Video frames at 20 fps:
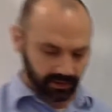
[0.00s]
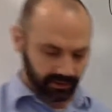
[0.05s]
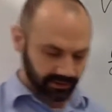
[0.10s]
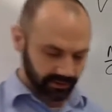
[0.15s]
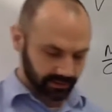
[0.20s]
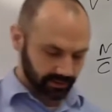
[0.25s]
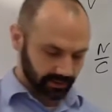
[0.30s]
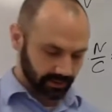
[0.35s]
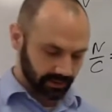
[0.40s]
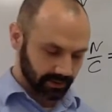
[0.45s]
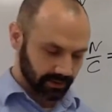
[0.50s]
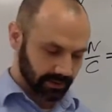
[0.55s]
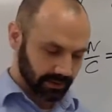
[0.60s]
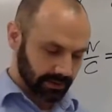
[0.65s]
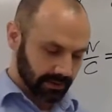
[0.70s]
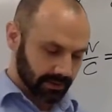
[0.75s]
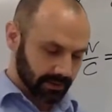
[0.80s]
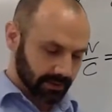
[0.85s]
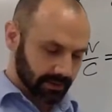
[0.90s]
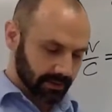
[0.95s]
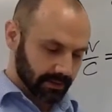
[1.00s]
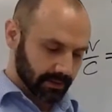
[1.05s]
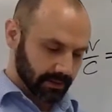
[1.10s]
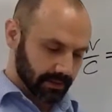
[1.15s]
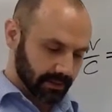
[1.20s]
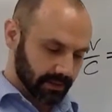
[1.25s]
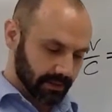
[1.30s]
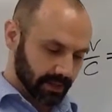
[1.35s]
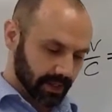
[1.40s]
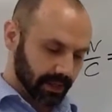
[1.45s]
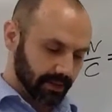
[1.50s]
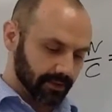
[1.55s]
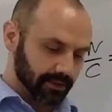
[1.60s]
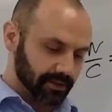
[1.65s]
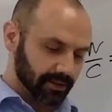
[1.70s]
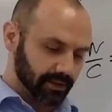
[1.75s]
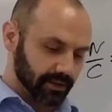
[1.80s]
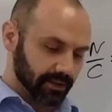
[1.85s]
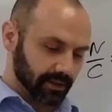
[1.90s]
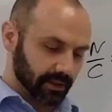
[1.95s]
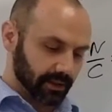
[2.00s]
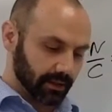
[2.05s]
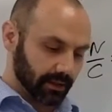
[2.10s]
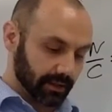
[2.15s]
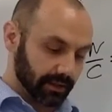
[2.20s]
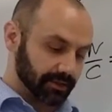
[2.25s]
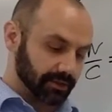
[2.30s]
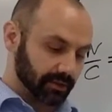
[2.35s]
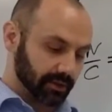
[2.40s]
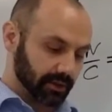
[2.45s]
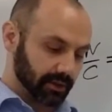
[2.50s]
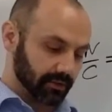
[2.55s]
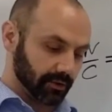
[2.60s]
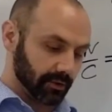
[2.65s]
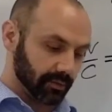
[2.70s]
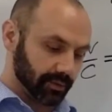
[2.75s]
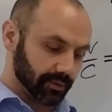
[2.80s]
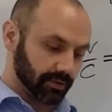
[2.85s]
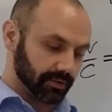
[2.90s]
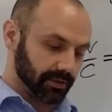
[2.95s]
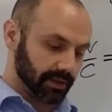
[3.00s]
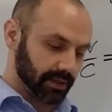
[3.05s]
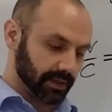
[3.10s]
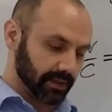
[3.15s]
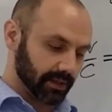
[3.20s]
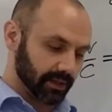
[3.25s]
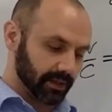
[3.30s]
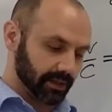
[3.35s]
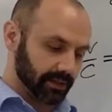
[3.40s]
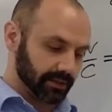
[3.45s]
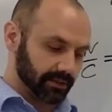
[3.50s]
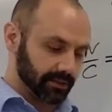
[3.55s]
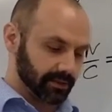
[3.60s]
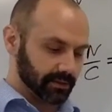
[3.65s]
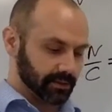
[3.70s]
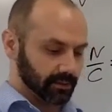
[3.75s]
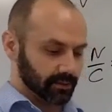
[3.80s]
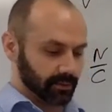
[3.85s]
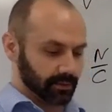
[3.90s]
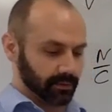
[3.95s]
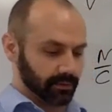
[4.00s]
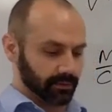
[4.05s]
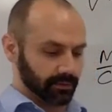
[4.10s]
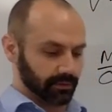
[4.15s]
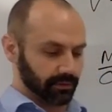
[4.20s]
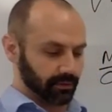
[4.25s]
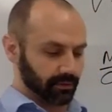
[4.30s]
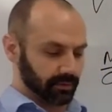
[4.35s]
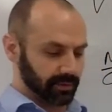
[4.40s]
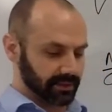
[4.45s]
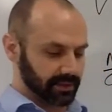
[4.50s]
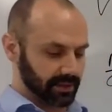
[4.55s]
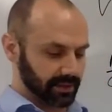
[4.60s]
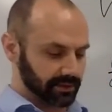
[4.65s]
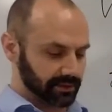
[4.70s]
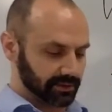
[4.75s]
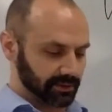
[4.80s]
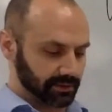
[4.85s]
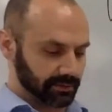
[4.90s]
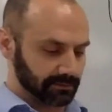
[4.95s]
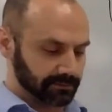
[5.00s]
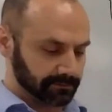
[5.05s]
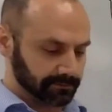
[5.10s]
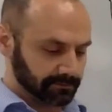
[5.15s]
it's the energy that an electron or proton gains when moving through a potential